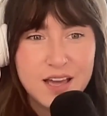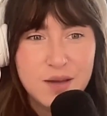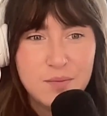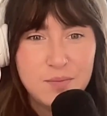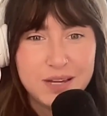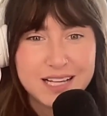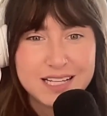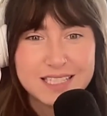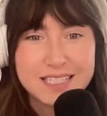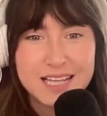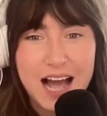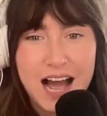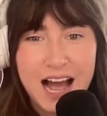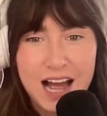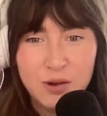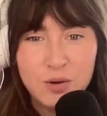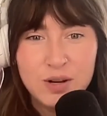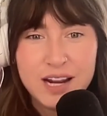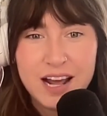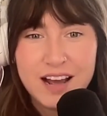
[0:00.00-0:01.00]
because
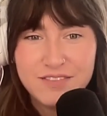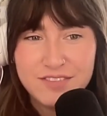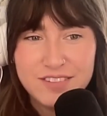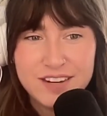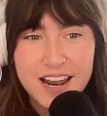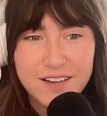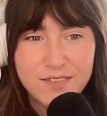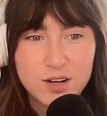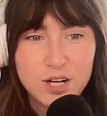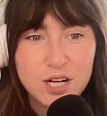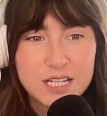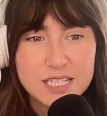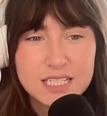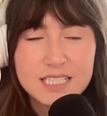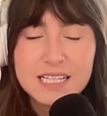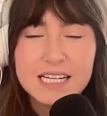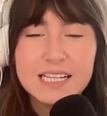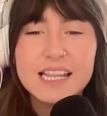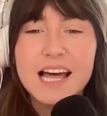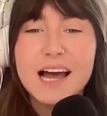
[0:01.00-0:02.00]
I would have never
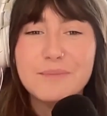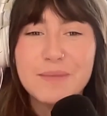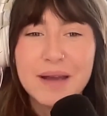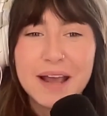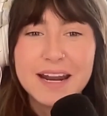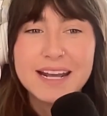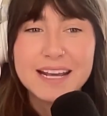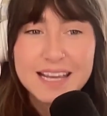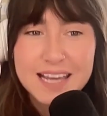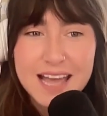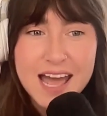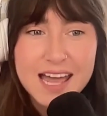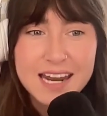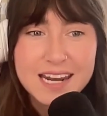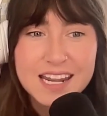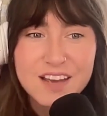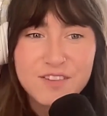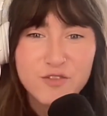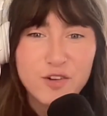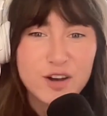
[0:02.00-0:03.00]
seen that man
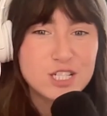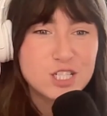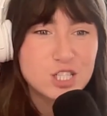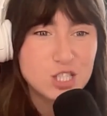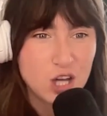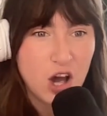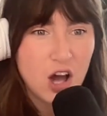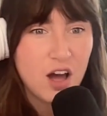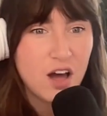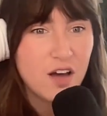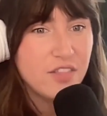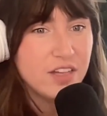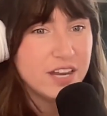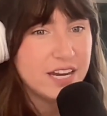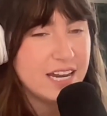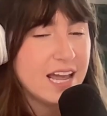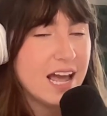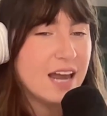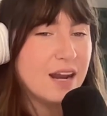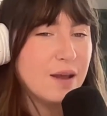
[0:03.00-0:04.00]
again if I saw that
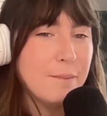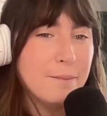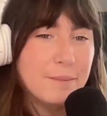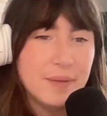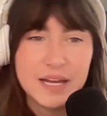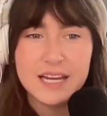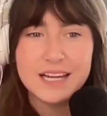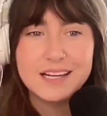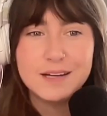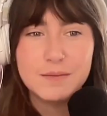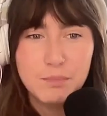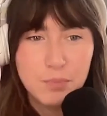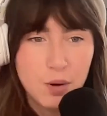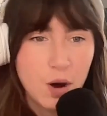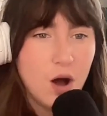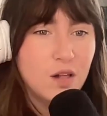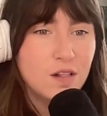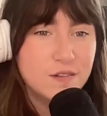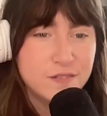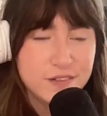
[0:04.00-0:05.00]
he had a big
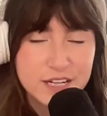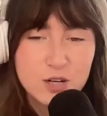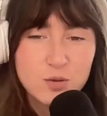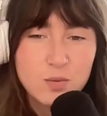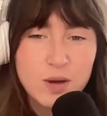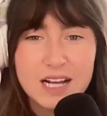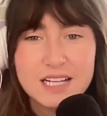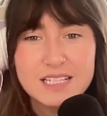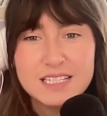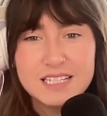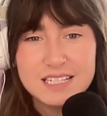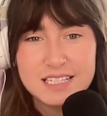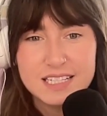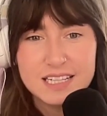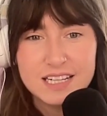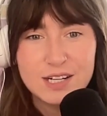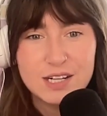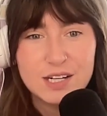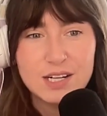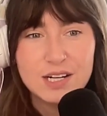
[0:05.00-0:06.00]
ball of earwax in his
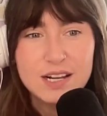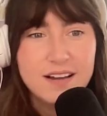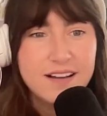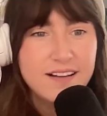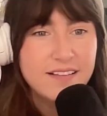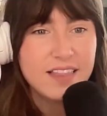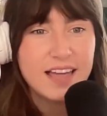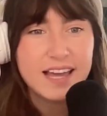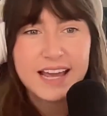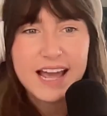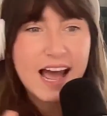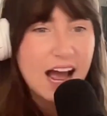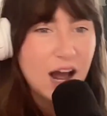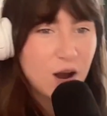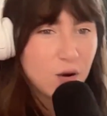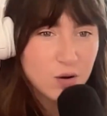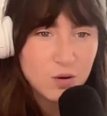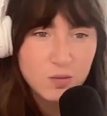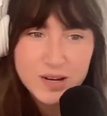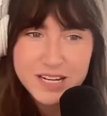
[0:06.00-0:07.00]
ear. Like,
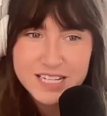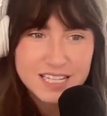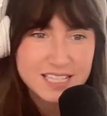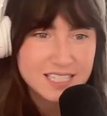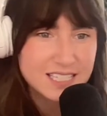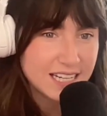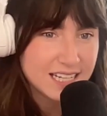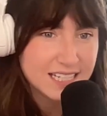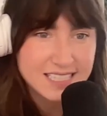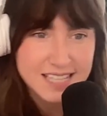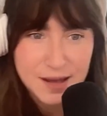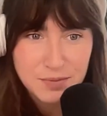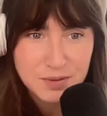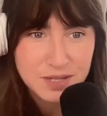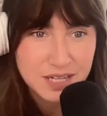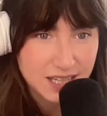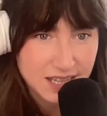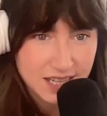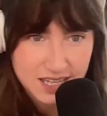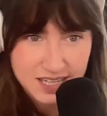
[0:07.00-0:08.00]
how are we just
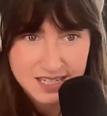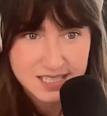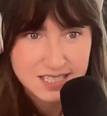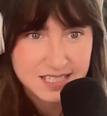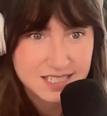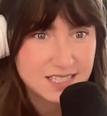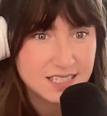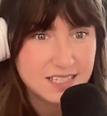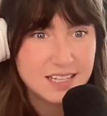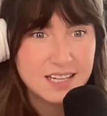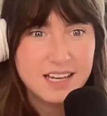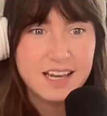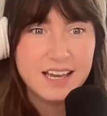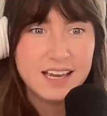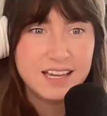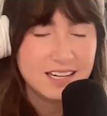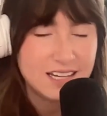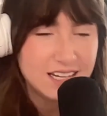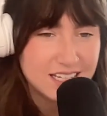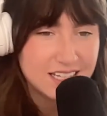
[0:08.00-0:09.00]
accepting this
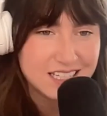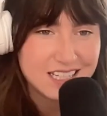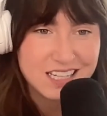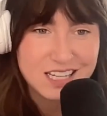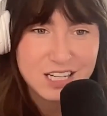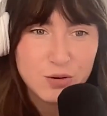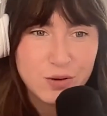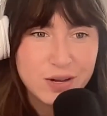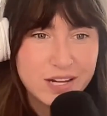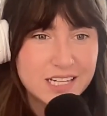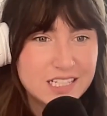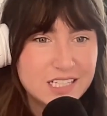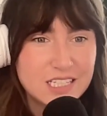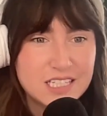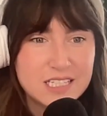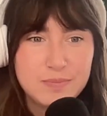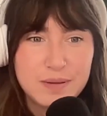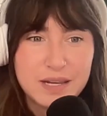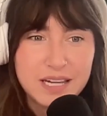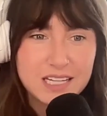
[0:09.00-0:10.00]
and continuing to
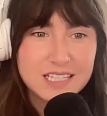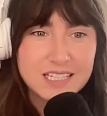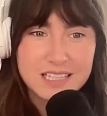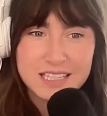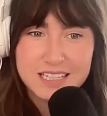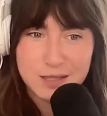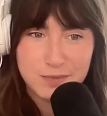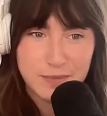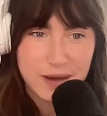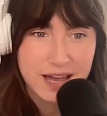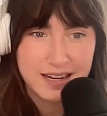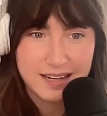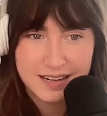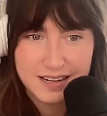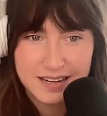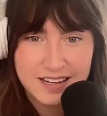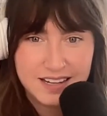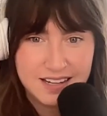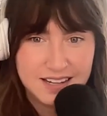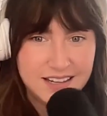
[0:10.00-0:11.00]
speak to these
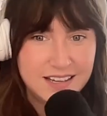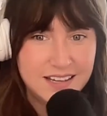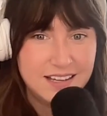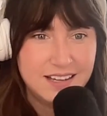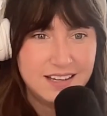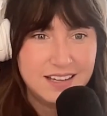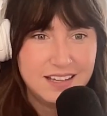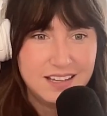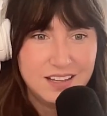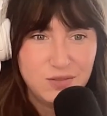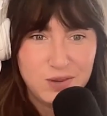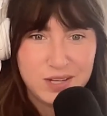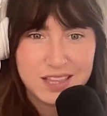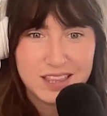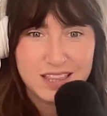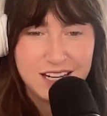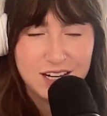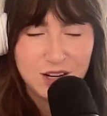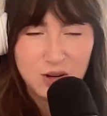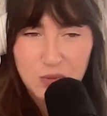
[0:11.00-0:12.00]
men with
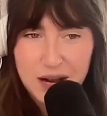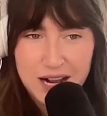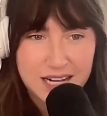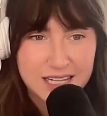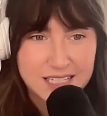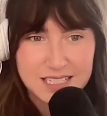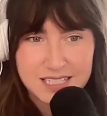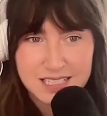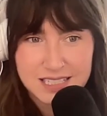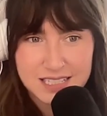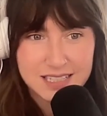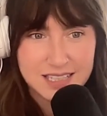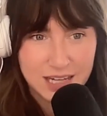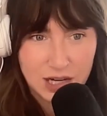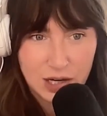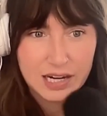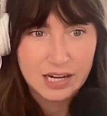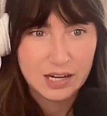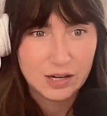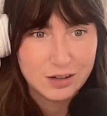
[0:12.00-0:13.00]
earwaxes in
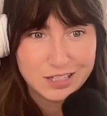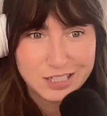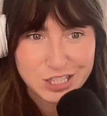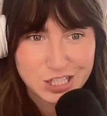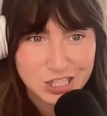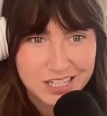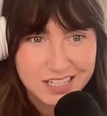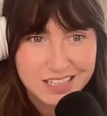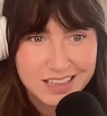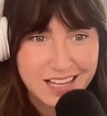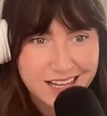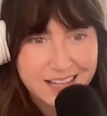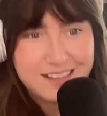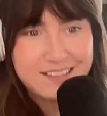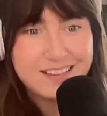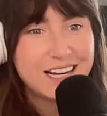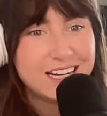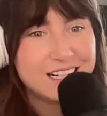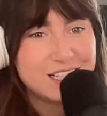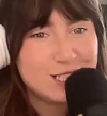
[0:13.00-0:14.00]
their ear and shit? Like,
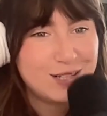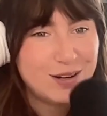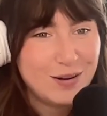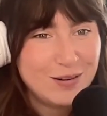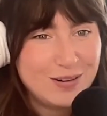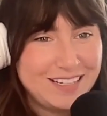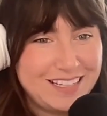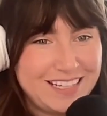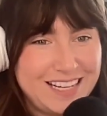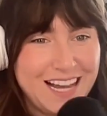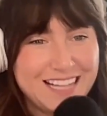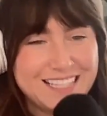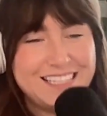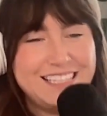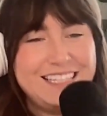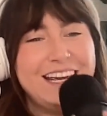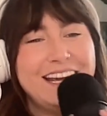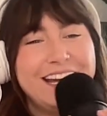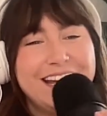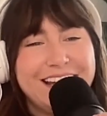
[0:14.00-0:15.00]
that is so
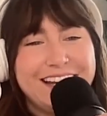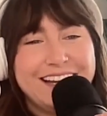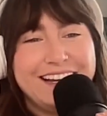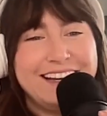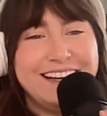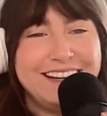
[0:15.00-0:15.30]
disgusting.